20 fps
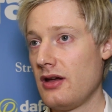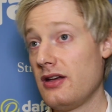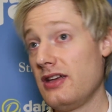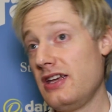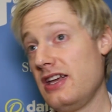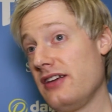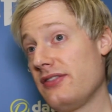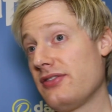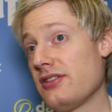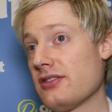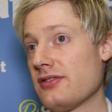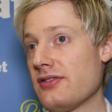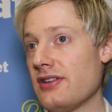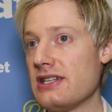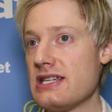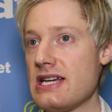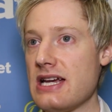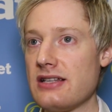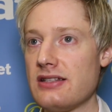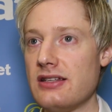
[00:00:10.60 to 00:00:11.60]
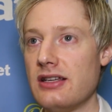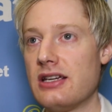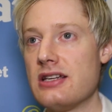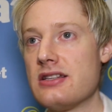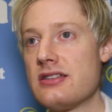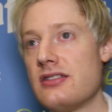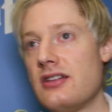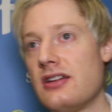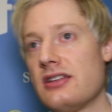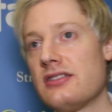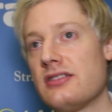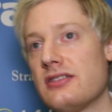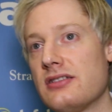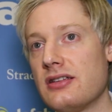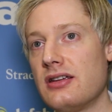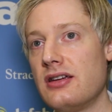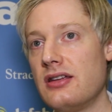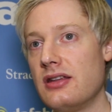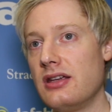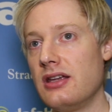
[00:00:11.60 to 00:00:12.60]
Yeah, it feels fantastic. It's nice to
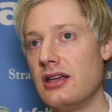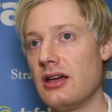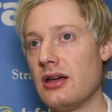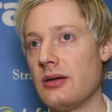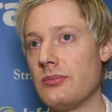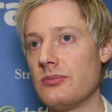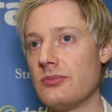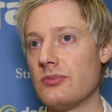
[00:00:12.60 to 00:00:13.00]
see the